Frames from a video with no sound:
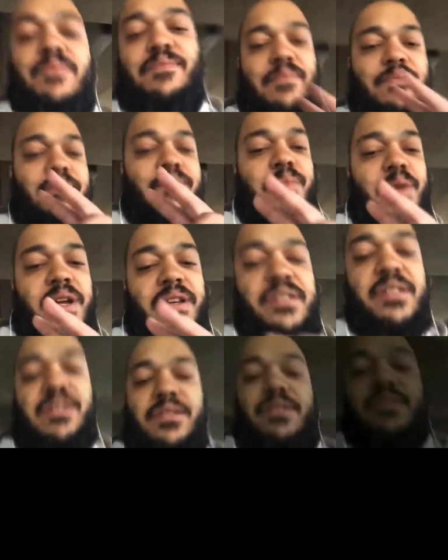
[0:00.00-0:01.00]
Peace.
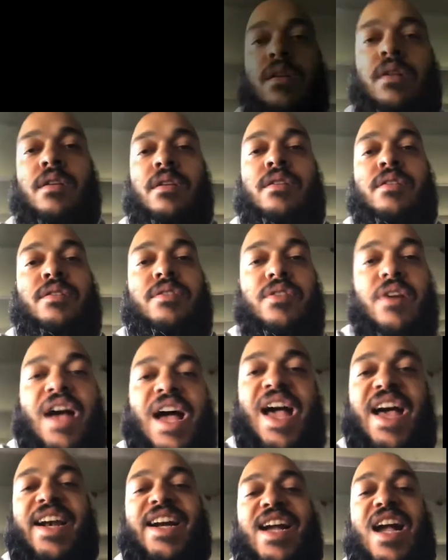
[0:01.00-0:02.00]
So I had
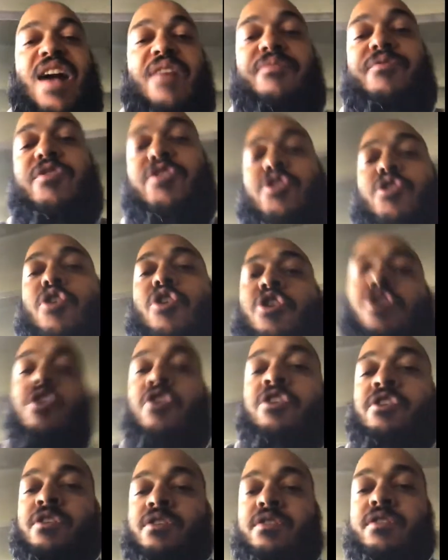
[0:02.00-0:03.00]
a conference call,
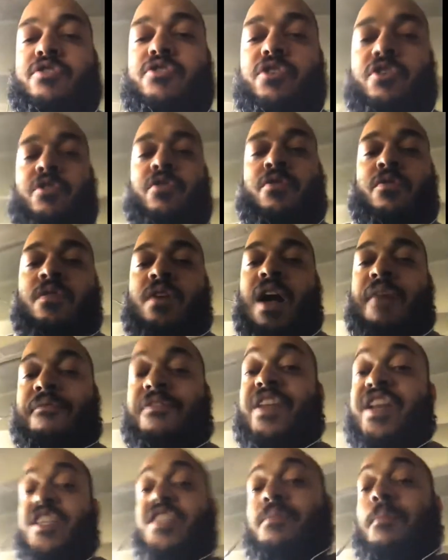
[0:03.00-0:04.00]
so I
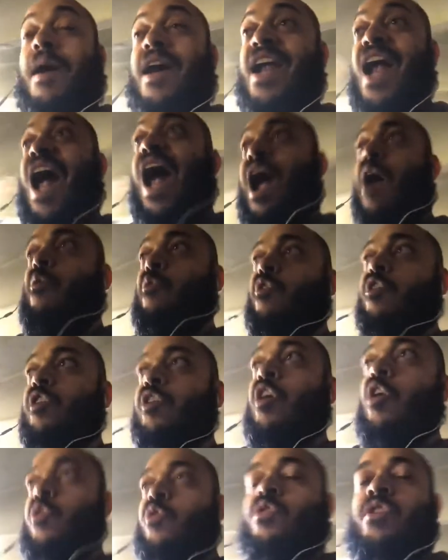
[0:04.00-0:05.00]
finished about an hour
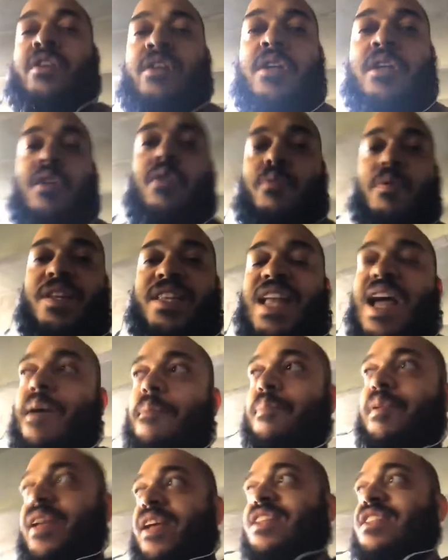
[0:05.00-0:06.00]
ago. With that
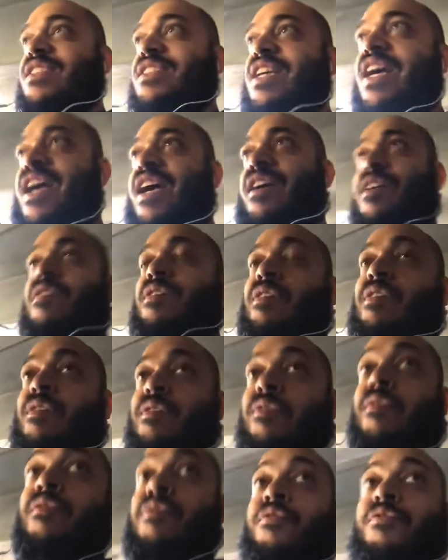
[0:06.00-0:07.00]
being said,
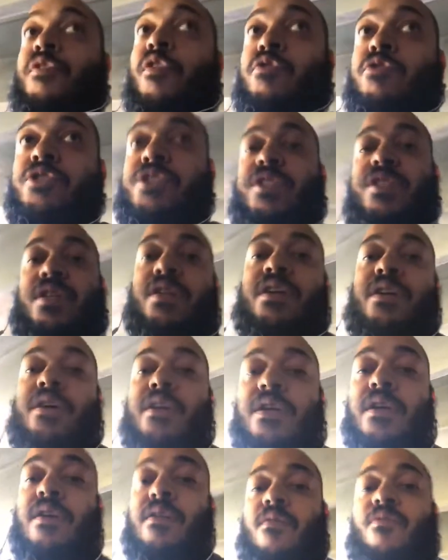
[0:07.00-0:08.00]
first
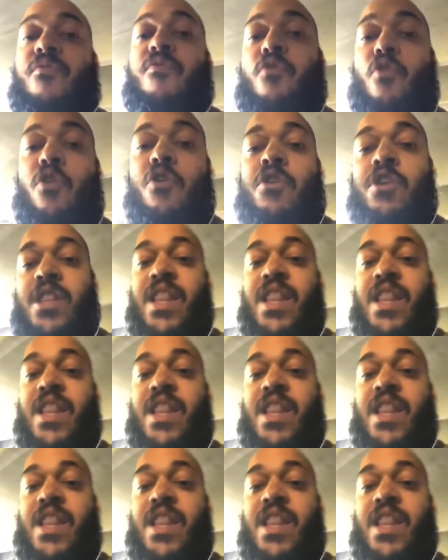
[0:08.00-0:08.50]
4